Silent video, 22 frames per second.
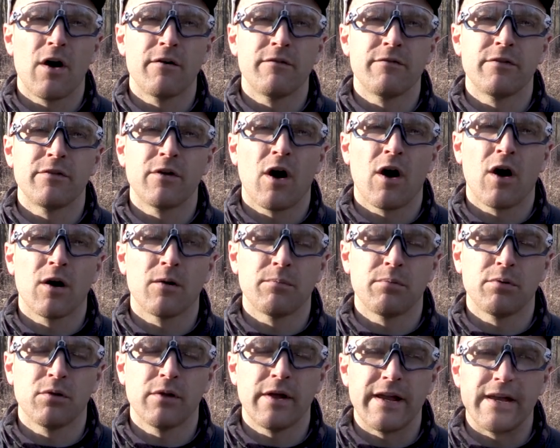of our
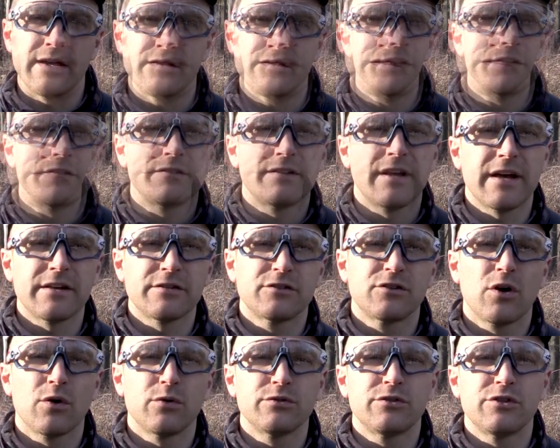plate. This
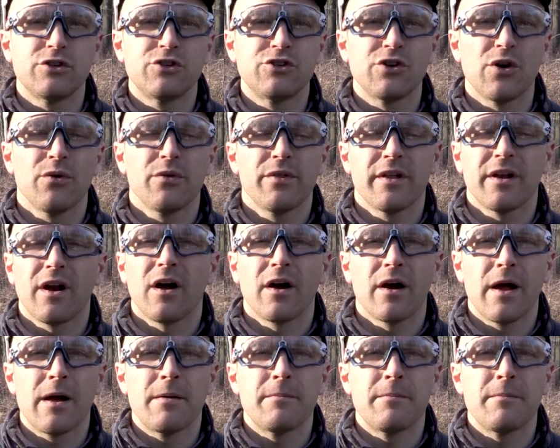test goes to show that our